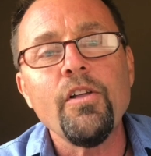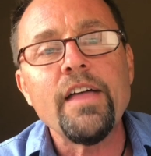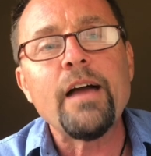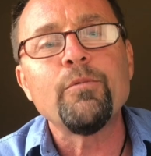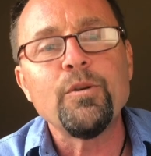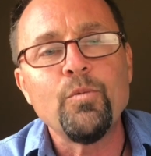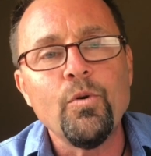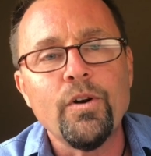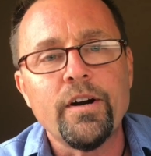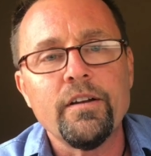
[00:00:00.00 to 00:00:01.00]
that
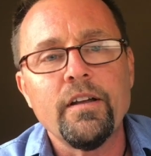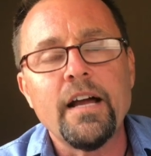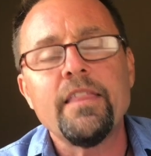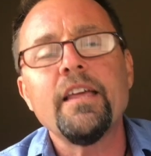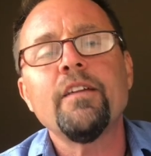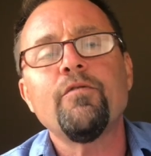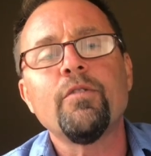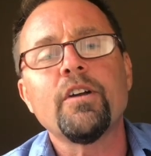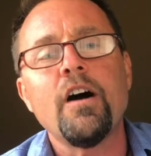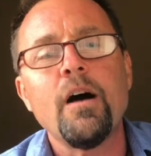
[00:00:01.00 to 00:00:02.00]
reward. I think
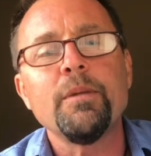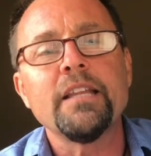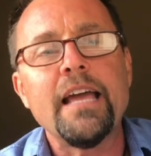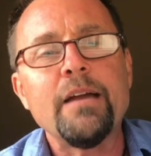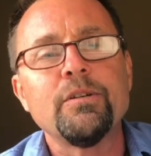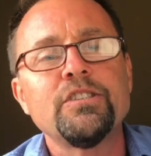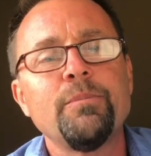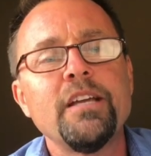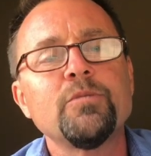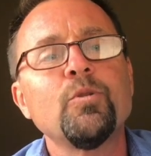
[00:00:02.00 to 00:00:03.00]
for common language, it
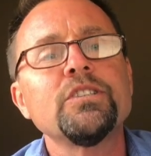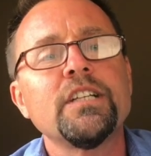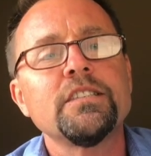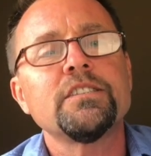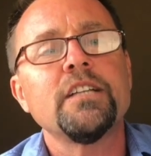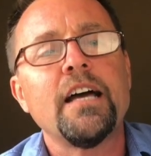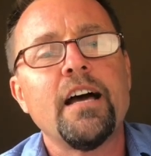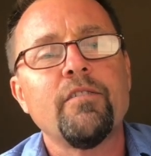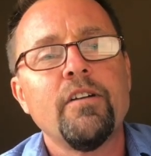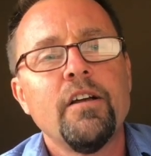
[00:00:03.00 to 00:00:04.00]
makes more sense
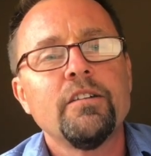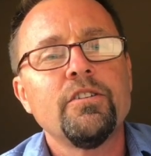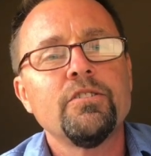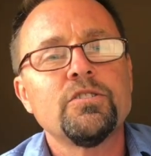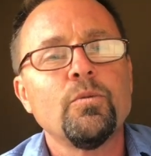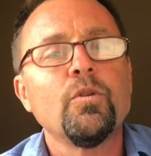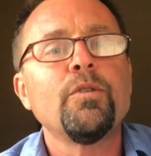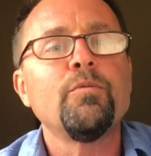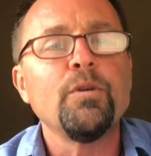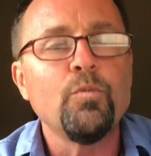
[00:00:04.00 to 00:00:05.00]
to use the
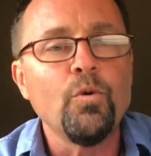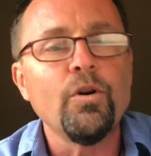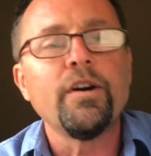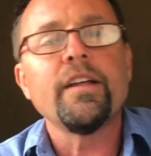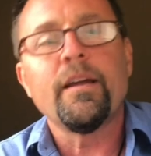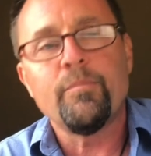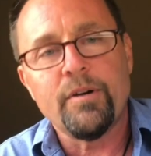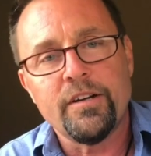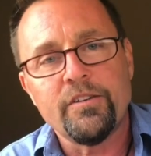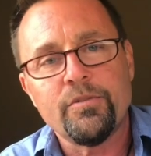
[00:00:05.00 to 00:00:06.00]
word reward and
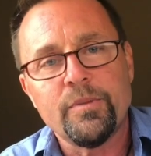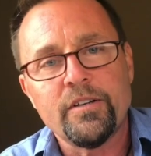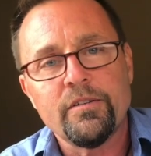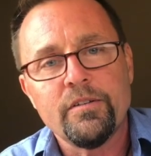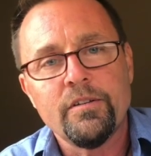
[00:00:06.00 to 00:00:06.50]
punishment.